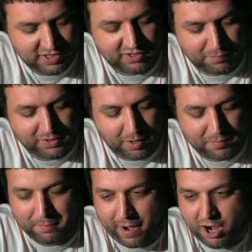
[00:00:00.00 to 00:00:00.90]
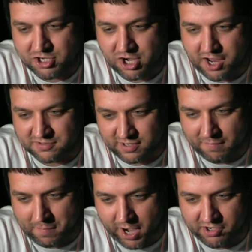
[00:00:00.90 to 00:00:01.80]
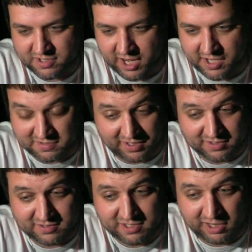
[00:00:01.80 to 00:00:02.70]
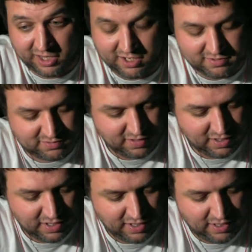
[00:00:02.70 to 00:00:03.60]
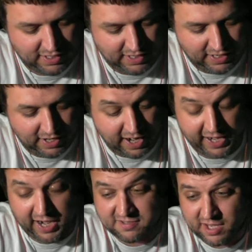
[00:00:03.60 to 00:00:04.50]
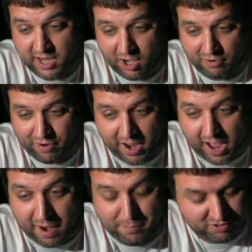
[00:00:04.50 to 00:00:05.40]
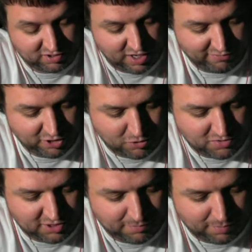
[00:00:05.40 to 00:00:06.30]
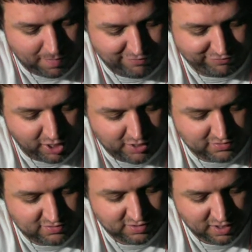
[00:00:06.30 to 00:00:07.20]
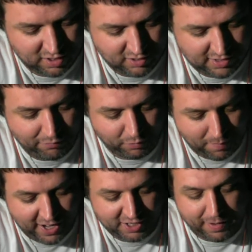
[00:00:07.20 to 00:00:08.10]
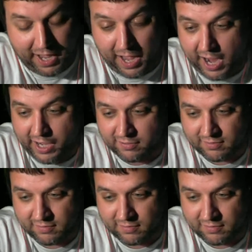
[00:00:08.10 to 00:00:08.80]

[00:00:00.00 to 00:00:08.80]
ended up becoming a Parature house, and my understanding is it still is. And I got to say, I personally never used it, but my friends that remained behind